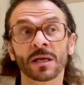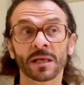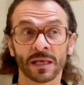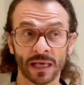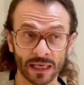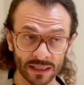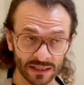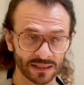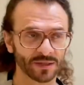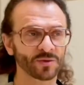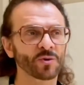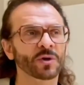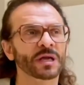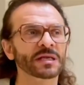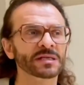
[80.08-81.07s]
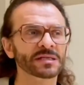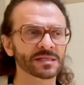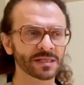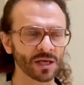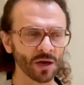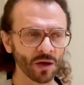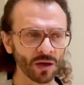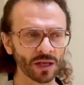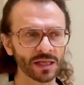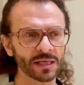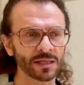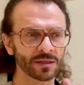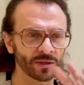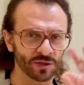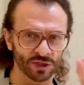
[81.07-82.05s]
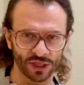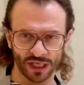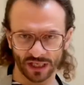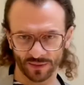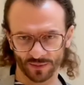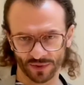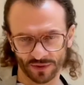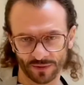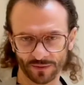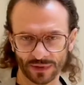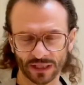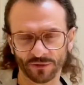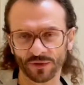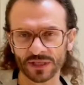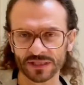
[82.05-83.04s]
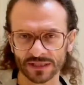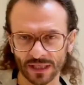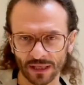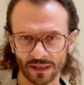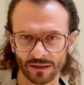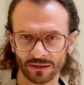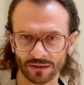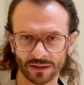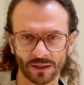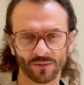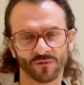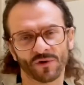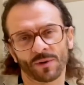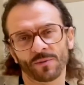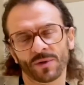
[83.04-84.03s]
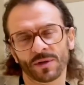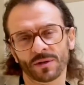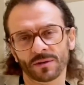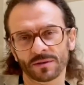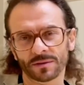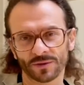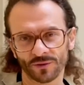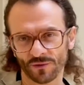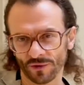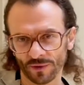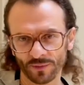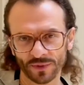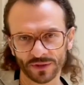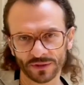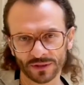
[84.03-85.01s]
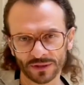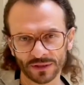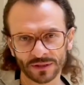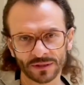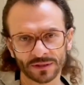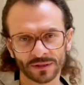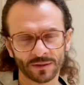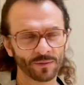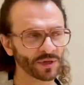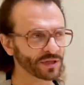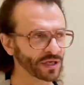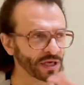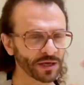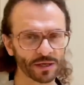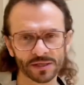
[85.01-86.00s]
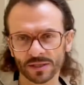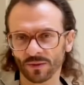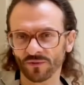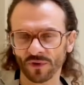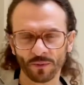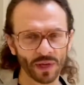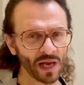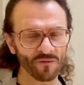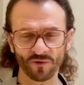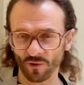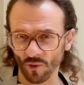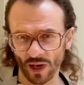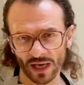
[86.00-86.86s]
Yes, you can see only the shape, but crystal come from Europe. Materials come from everywhere.